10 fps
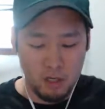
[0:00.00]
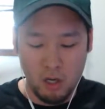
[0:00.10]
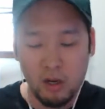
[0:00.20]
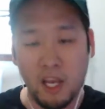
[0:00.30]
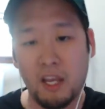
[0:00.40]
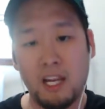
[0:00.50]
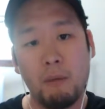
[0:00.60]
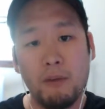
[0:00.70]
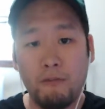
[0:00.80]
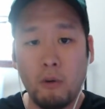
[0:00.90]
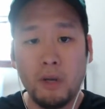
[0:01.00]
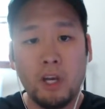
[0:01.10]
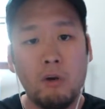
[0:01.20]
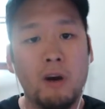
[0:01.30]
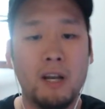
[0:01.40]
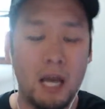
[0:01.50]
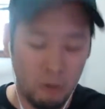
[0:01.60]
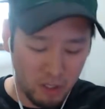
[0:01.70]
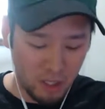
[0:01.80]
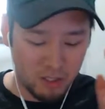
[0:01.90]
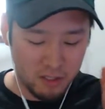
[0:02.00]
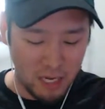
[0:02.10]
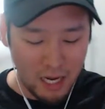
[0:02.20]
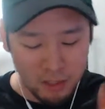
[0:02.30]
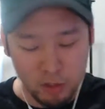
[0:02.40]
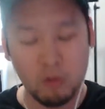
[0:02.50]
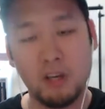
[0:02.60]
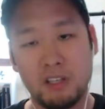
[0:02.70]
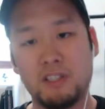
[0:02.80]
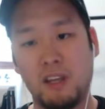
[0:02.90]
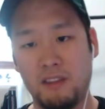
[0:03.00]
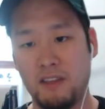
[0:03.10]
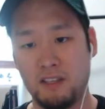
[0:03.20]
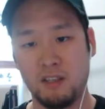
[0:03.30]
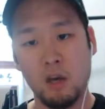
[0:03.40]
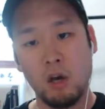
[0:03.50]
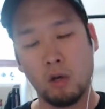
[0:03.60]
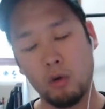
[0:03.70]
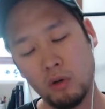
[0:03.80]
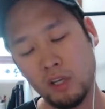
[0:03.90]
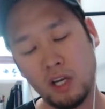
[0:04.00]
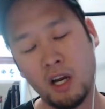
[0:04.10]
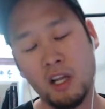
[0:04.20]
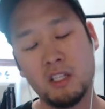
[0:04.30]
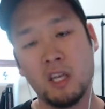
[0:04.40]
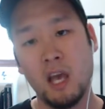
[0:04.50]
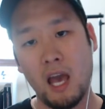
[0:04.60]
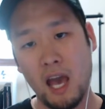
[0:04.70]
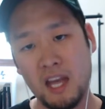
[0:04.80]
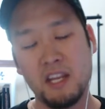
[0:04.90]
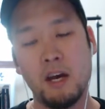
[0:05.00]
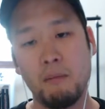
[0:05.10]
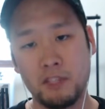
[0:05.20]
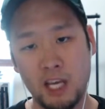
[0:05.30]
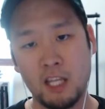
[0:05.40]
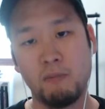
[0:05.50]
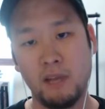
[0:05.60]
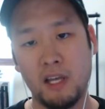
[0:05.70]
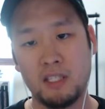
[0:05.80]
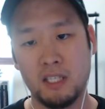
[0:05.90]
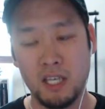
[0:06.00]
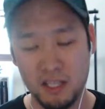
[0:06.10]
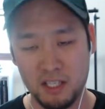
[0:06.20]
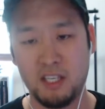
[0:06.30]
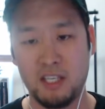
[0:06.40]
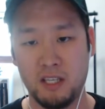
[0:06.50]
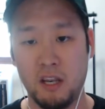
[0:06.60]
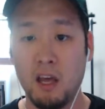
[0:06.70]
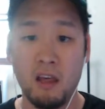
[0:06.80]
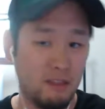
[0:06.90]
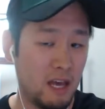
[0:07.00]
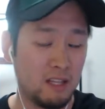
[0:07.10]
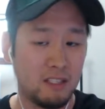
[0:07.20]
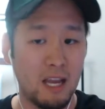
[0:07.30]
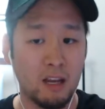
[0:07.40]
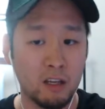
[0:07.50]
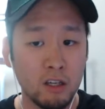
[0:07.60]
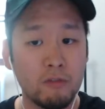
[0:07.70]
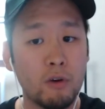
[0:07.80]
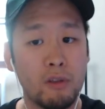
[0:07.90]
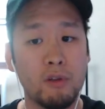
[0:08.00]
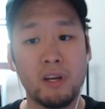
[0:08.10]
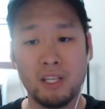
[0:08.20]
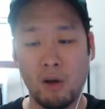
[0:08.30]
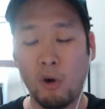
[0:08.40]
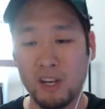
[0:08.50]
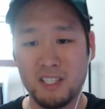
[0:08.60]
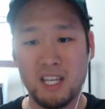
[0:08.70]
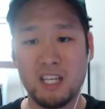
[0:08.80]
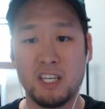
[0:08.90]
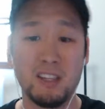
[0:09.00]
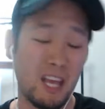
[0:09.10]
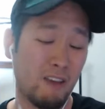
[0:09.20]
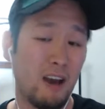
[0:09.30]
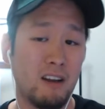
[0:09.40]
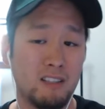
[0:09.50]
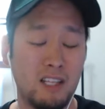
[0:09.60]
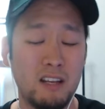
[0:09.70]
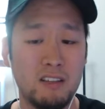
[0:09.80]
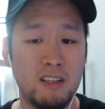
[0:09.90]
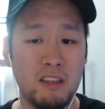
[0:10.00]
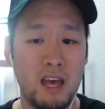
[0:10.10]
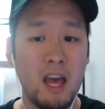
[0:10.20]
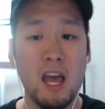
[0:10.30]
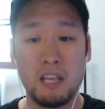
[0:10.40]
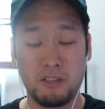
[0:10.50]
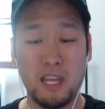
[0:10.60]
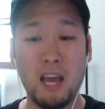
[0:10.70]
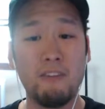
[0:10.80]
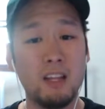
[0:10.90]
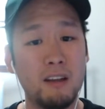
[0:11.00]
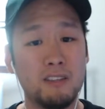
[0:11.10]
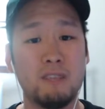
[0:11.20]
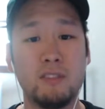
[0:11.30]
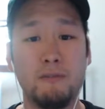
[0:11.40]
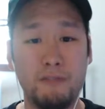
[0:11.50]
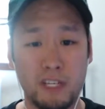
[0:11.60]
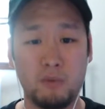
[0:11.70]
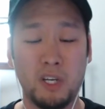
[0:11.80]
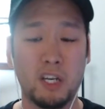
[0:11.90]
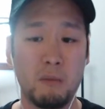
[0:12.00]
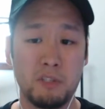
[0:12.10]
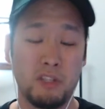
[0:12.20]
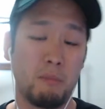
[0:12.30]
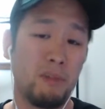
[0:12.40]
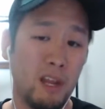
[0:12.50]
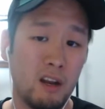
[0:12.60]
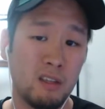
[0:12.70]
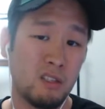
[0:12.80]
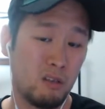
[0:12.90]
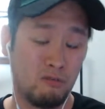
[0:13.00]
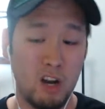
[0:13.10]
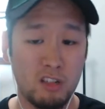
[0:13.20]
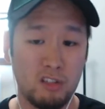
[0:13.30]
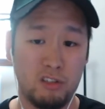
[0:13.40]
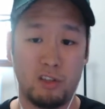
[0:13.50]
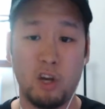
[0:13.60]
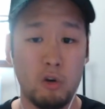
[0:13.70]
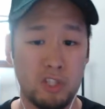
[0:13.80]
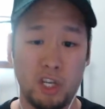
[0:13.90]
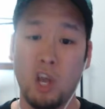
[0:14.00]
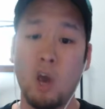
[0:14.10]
Okay, now before we go on, I do understand this. Golden Guardians ended up 10th place in the season. That is not good for the organization. They have higher standards than that. So they have a lot of stuff to fix when it comes to their players, their roster, their coaching,